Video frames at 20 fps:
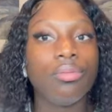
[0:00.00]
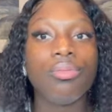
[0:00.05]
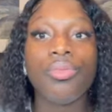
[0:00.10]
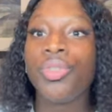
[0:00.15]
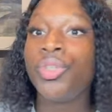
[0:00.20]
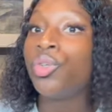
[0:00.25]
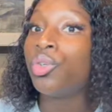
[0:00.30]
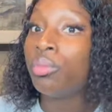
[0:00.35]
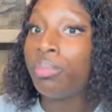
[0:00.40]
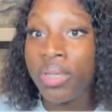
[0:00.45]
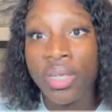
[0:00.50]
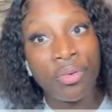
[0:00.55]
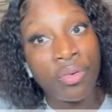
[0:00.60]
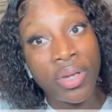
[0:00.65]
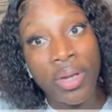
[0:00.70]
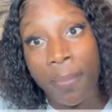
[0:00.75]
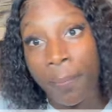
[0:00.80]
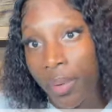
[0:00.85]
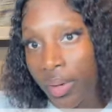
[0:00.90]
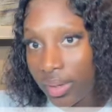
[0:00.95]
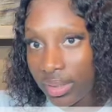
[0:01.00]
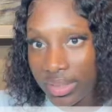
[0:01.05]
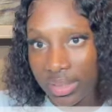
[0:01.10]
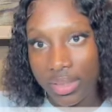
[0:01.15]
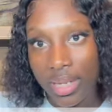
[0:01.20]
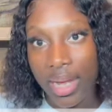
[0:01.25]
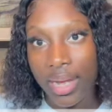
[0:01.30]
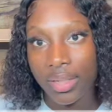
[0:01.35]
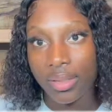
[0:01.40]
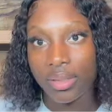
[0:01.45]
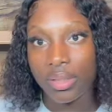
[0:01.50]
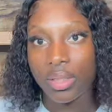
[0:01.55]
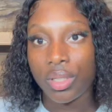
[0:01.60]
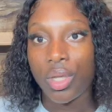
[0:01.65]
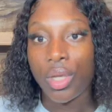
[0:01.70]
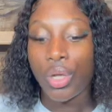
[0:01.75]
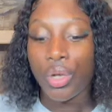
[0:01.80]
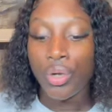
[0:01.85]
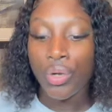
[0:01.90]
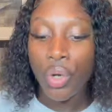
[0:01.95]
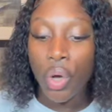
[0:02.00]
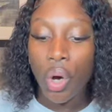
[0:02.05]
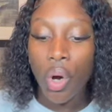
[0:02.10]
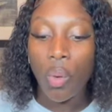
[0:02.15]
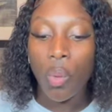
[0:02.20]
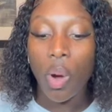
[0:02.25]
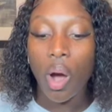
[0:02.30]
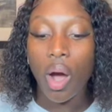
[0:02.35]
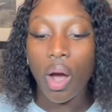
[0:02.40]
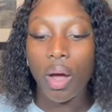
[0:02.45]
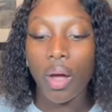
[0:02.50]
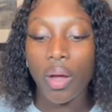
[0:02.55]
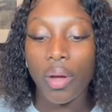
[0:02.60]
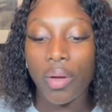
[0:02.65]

you'll be reimbursed that. No,